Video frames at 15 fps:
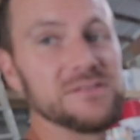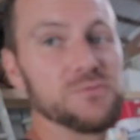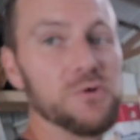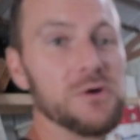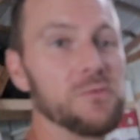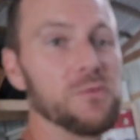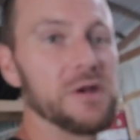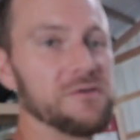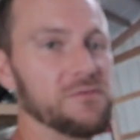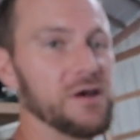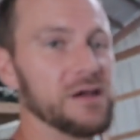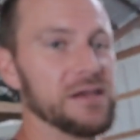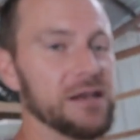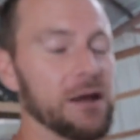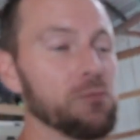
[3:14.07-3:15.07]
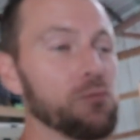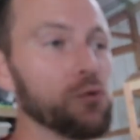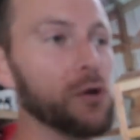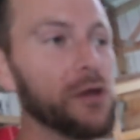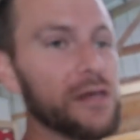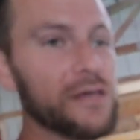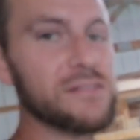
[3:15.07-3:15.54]
this wood whenever I need. I'm
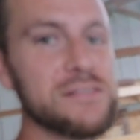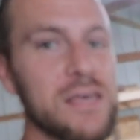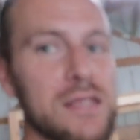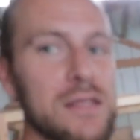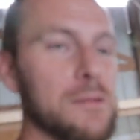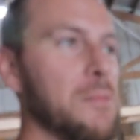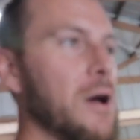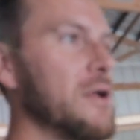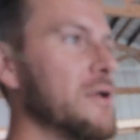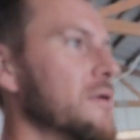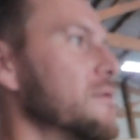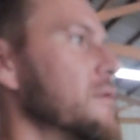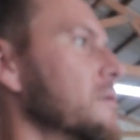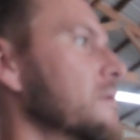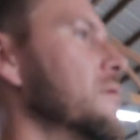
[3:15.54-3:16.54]
really excited about it. What's